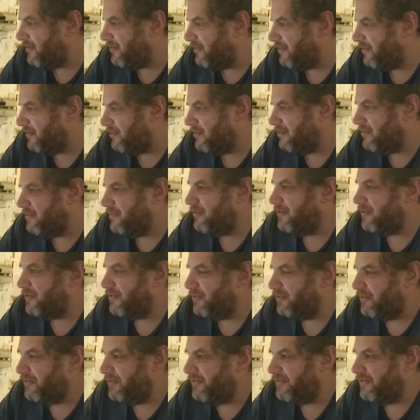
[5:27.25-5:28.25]
or not
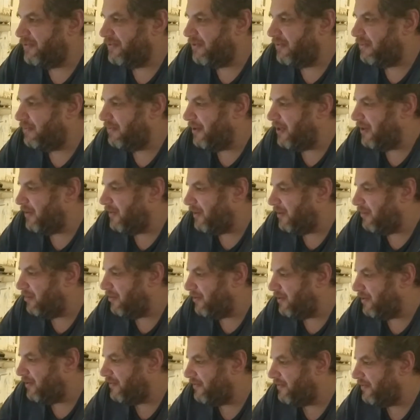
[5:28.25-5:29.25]
Norton's, the
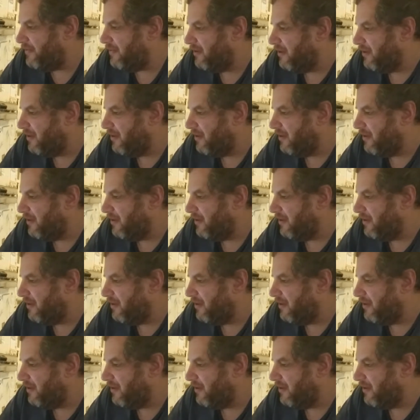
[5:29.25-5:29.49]
Malwarebytes